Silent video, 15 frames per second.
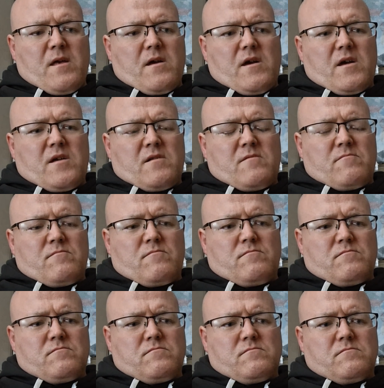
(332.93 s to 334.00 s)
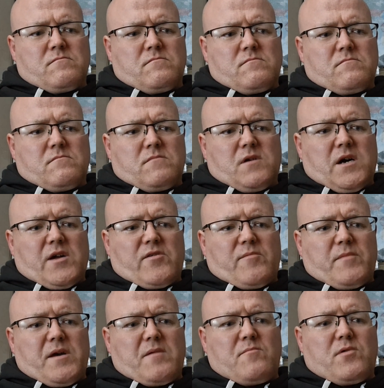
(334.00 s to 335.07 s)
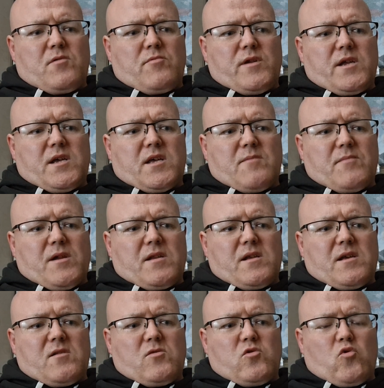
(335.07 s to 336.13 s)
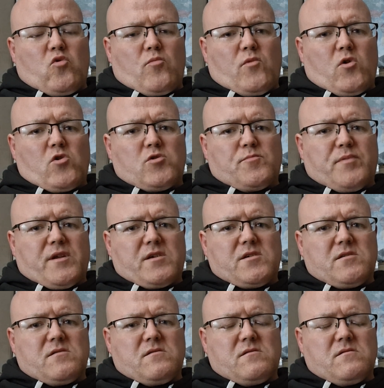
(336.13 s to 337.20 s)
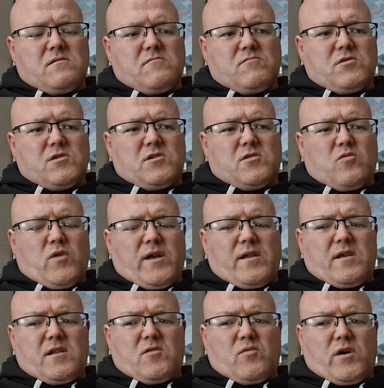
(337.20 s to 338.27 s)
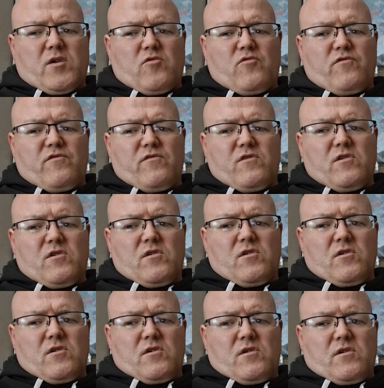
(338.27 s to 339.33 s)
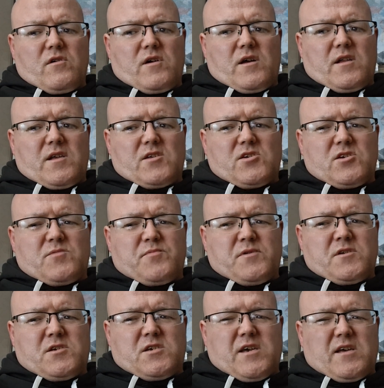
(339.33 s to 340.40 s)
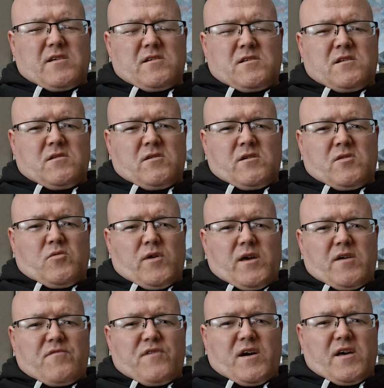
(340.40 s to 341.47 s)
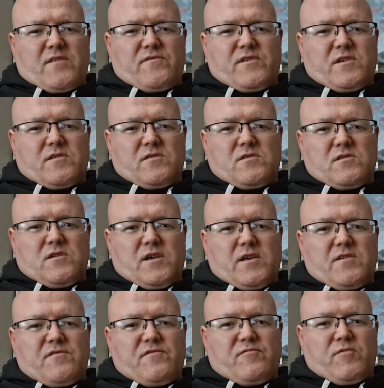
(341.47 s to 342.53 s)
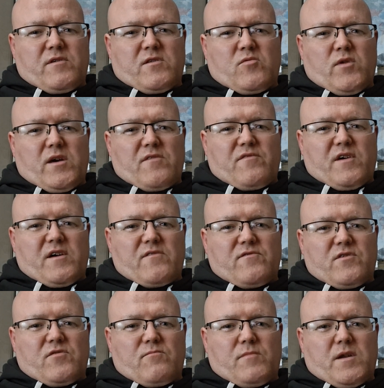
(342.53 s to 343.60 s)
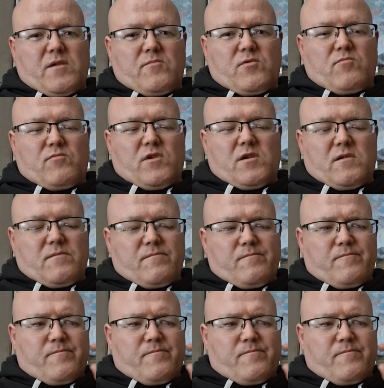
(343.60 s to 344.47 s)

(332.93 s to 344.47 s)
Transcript: And I remember when he came into Low Moss prison, it was like 2012, and he'd just been sentenced to like 25 years life with 25-year minimum, right?